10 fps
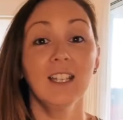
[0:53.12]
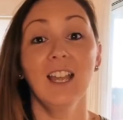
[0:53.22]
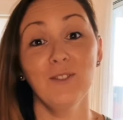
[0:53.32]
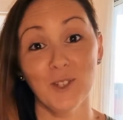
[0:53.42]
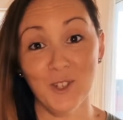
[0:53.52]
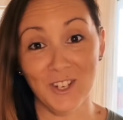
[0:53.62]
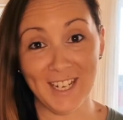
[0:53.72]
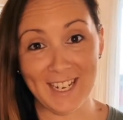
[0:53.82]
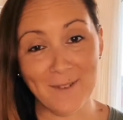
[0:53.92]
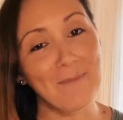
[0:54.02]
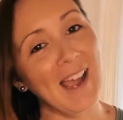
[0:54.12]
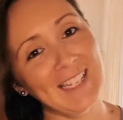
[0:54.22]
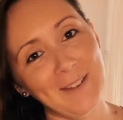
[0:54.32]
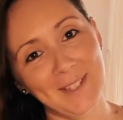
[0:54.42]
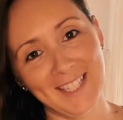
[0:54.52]
If you're new here, my
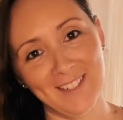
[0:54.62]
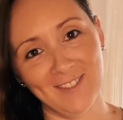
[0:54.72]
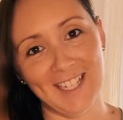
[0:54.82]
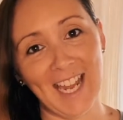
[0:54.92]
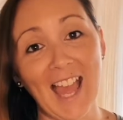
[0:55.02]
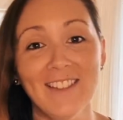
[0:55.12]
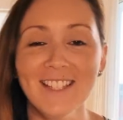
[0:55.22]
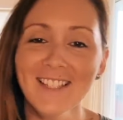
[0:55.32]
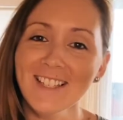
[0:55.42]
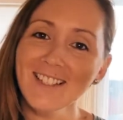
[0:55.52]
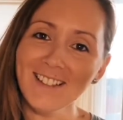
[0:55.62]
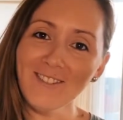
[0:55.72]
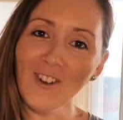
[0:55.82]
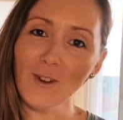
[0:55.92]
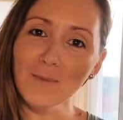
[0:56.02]
name is Tiffany and this is Into
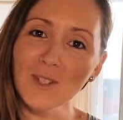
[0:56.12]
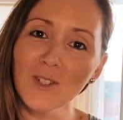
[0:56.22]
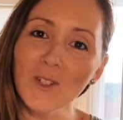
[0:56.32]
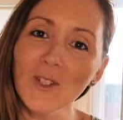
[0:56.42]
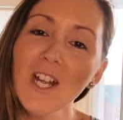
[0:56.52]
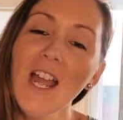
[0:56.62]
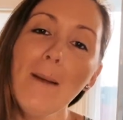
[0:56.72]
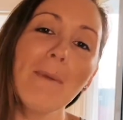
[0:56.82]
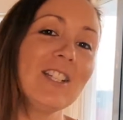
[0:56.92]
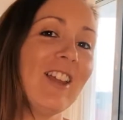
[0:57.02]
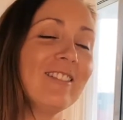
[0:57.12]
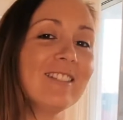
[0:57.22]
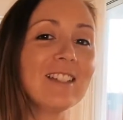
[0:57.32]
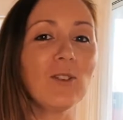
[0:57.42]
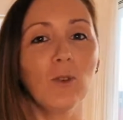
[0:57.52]
Life Homeschool. My channel
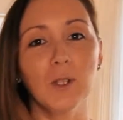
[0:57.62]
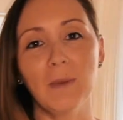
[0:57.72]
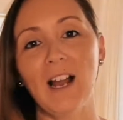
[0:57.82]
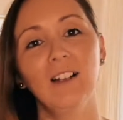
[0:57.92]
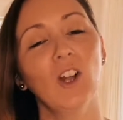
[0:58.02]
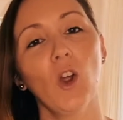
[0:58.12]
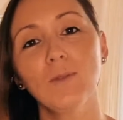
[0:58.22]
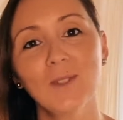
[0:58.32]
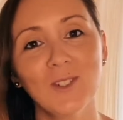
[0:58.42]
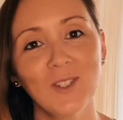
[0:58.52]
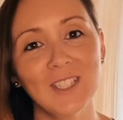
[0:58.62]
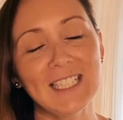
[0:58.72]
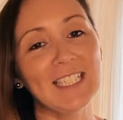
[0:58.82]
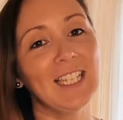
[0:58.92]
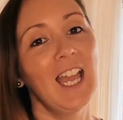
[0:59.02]
is all about
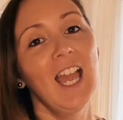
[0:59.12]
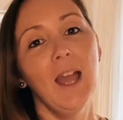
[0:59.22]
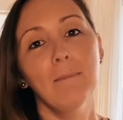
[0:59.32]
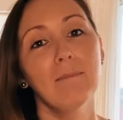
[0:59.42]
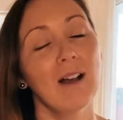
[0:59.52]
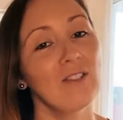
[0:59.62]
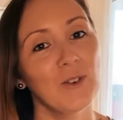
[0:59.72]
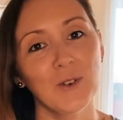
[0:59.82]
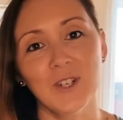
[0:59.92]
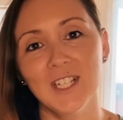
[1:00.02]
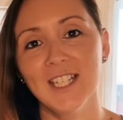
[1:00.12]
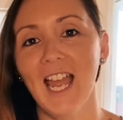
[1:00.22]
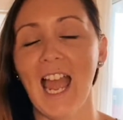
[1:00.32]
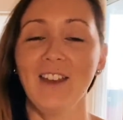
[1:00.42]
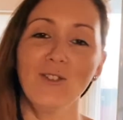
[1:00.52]
homeschooling, motherhood
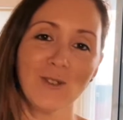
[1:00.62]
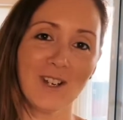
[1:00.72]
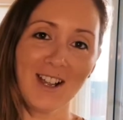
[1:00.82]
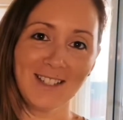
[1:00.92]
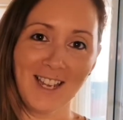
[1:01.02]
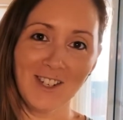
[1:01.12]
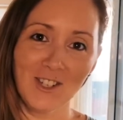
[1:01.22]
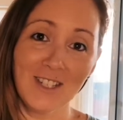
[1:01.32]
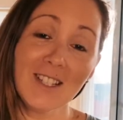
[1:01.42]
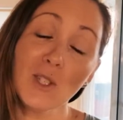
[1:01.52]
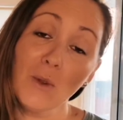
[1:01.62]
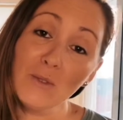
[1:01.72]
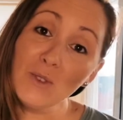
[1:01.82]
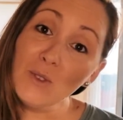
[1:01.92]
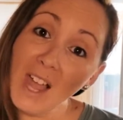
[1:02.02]
and organization. So
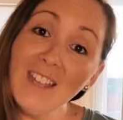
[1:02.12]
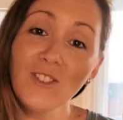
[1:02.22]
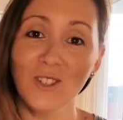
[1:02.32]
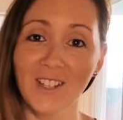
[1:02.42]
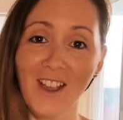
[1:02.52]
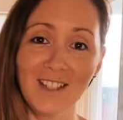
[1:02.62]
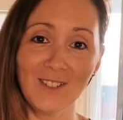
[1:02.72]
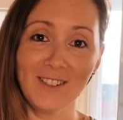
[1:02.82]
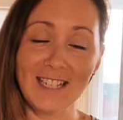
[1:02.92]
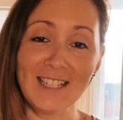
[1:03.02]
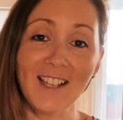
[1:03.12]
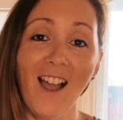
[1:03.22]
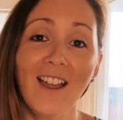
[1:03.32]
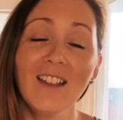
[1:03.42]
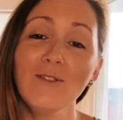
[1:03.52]
if you like those kinds of things,
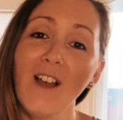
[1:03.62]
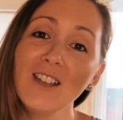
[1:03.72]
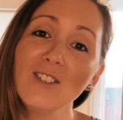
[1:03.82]
I invite you